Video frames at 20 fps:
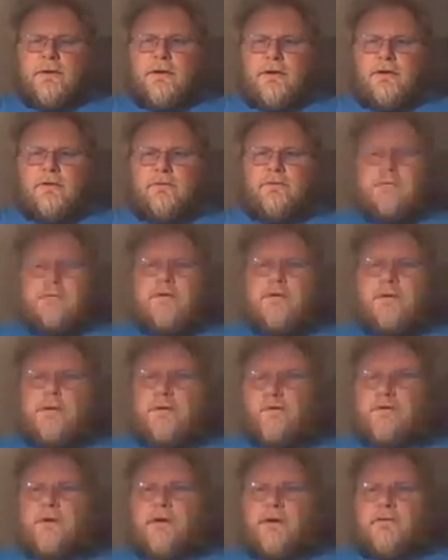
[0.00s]
Hopefully, y'all
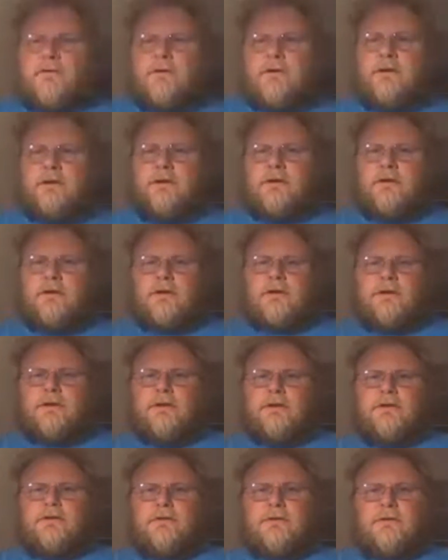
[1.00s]
are having a good
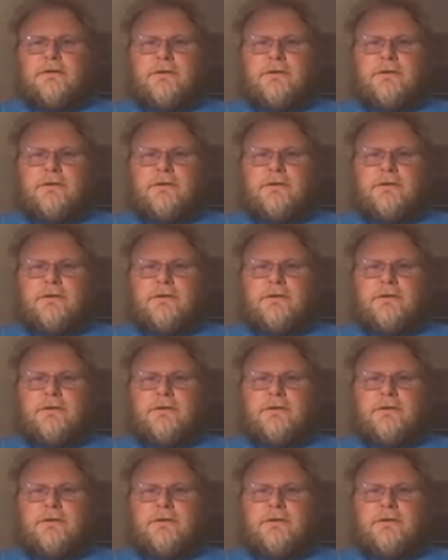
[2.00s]
night.